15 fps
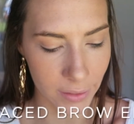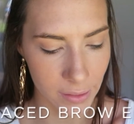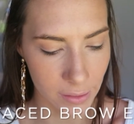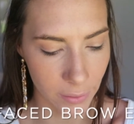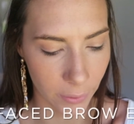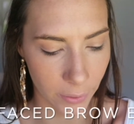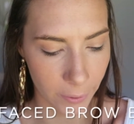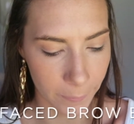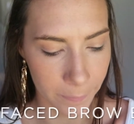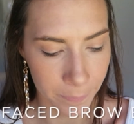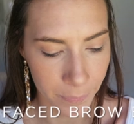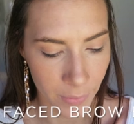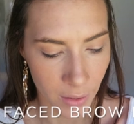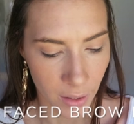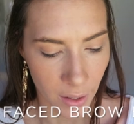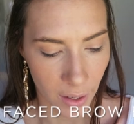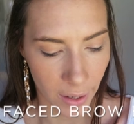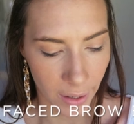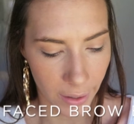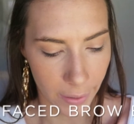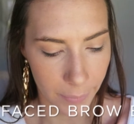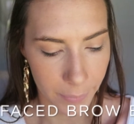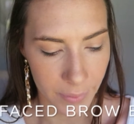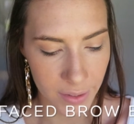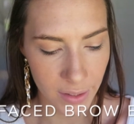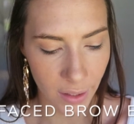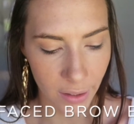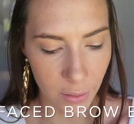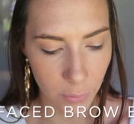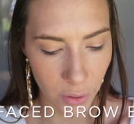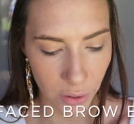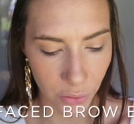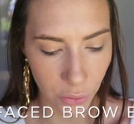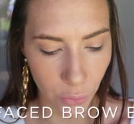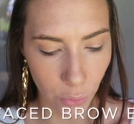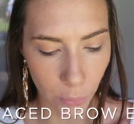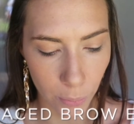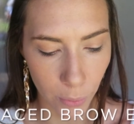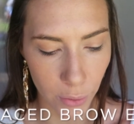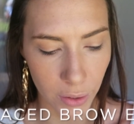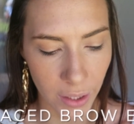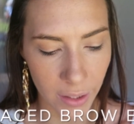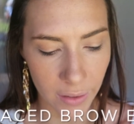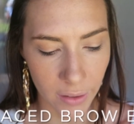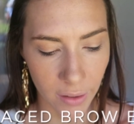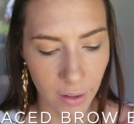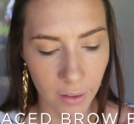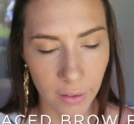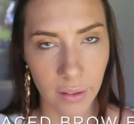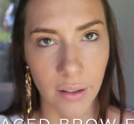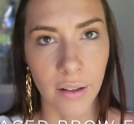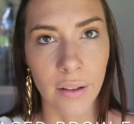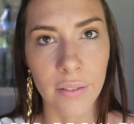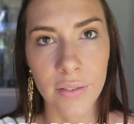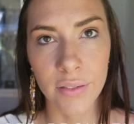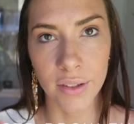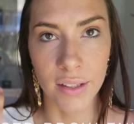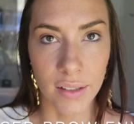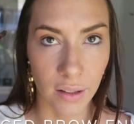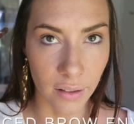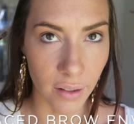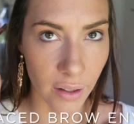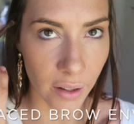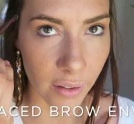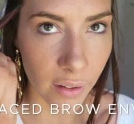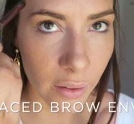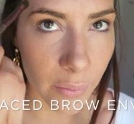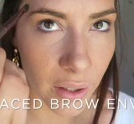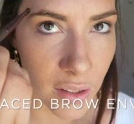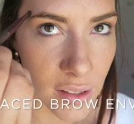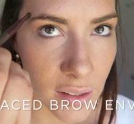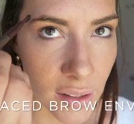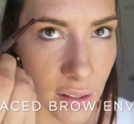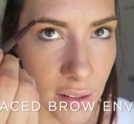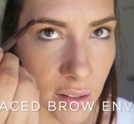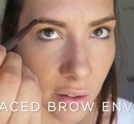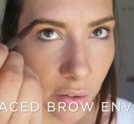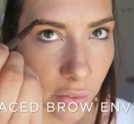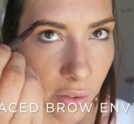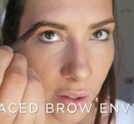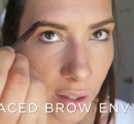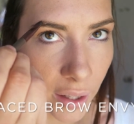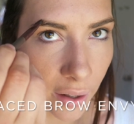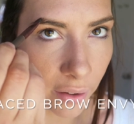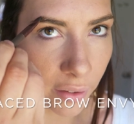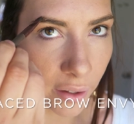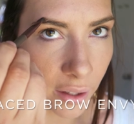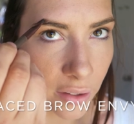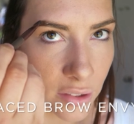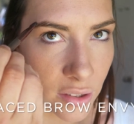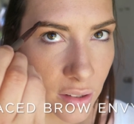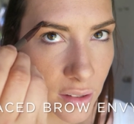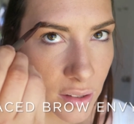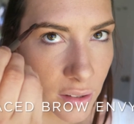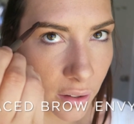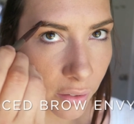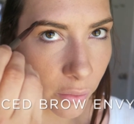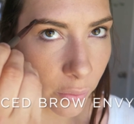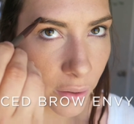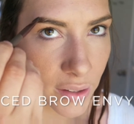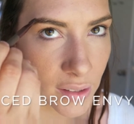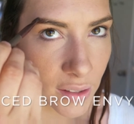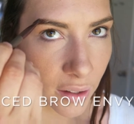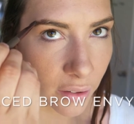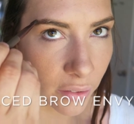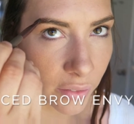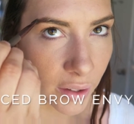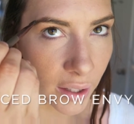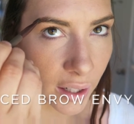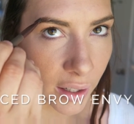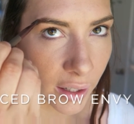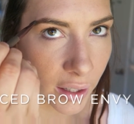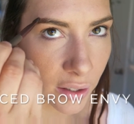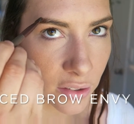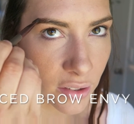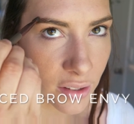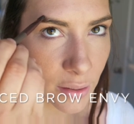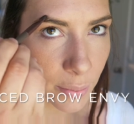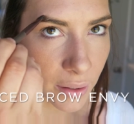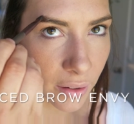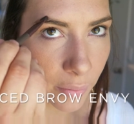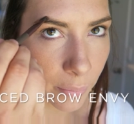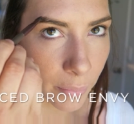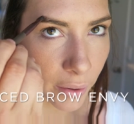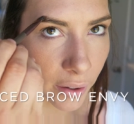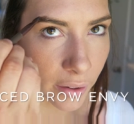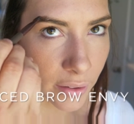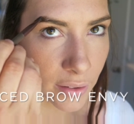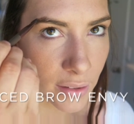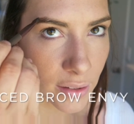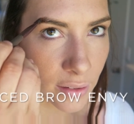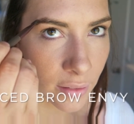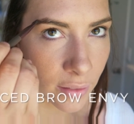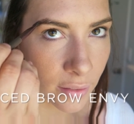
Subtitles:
So starting with your brunette, the color, the darker color, we're just going to start on the outer edges. I always start on the outer edges with brows.